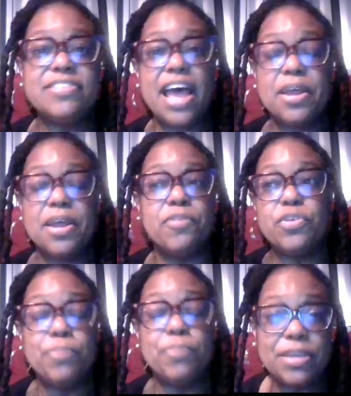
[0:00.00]
not a
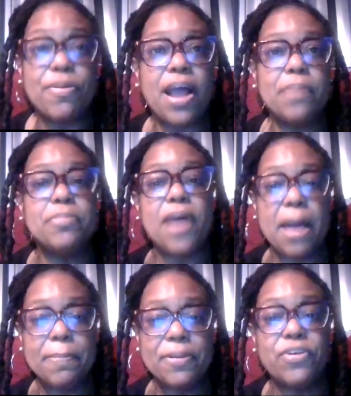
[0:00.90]
big problem
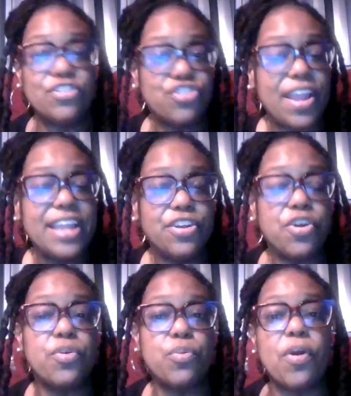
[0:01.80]
hopping on the train to
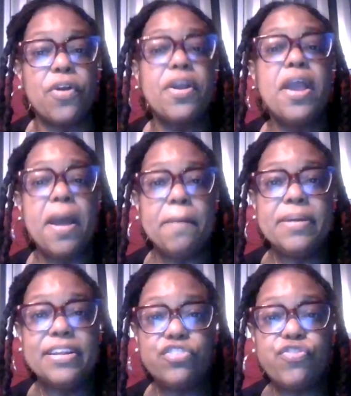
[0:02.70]
go to work. Mm-hmm.
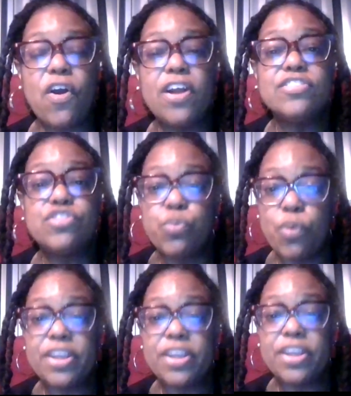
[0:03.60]
But as far as
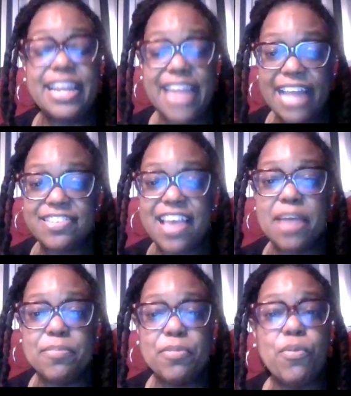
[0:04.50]
working at that
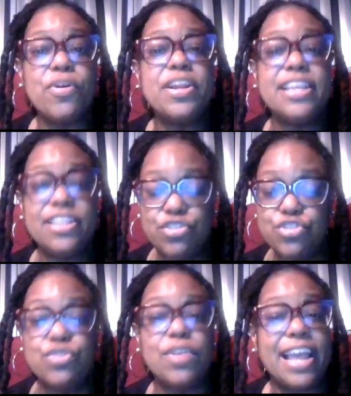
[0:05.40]
time of morning, you
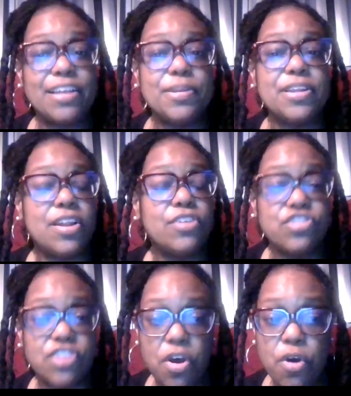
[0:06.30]
do like to be
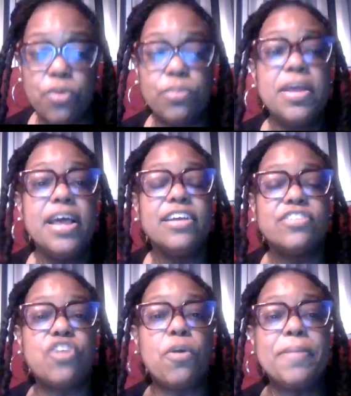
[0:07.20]
close to home.
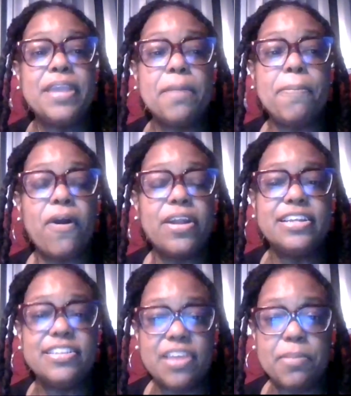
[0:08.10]
So being a part of
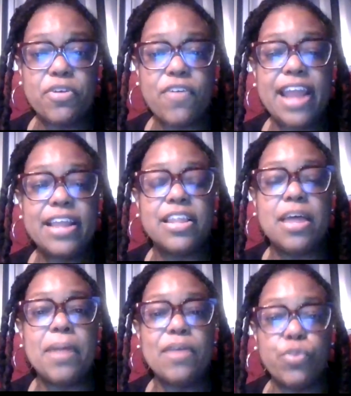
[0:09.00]
the Democratic
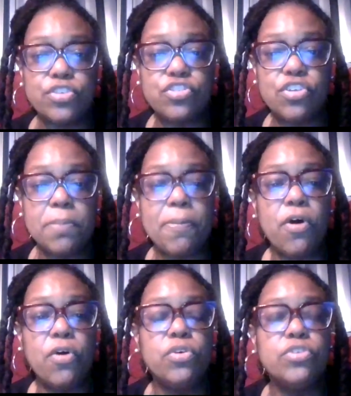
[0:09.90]
Club, I've worked on the
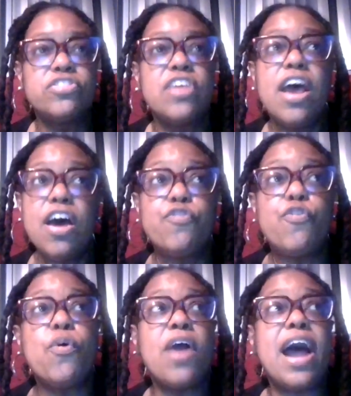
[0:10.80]
polls
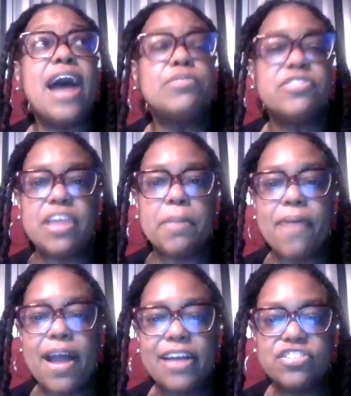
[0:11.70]
for, I would say,
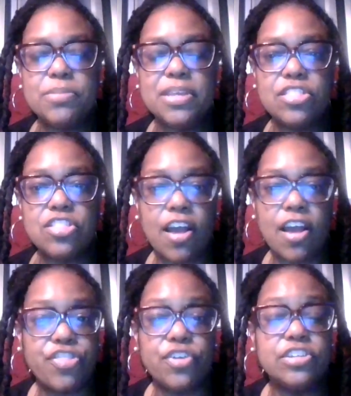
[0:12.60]
approximately
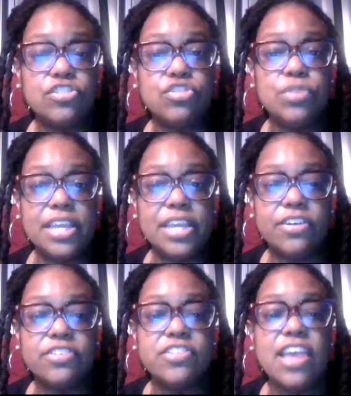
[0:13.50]
32
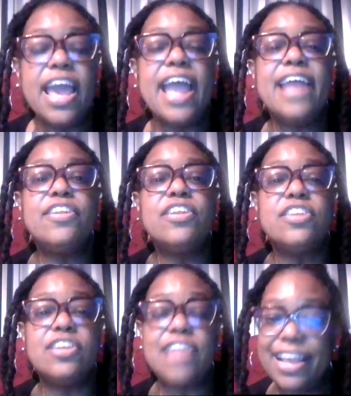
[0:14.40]
years. And
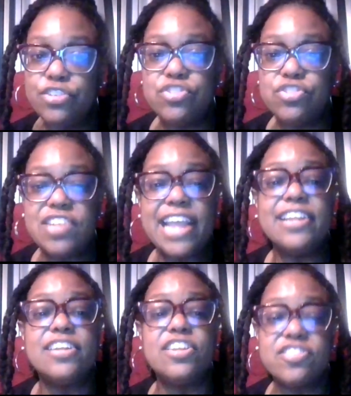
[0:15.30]
like you
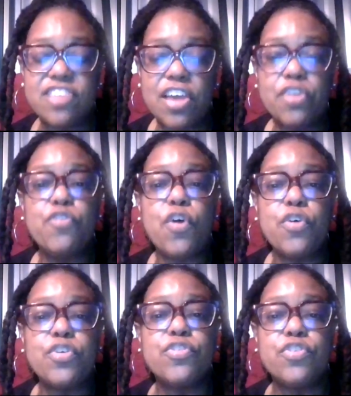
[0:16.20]
stated, the subtle voter-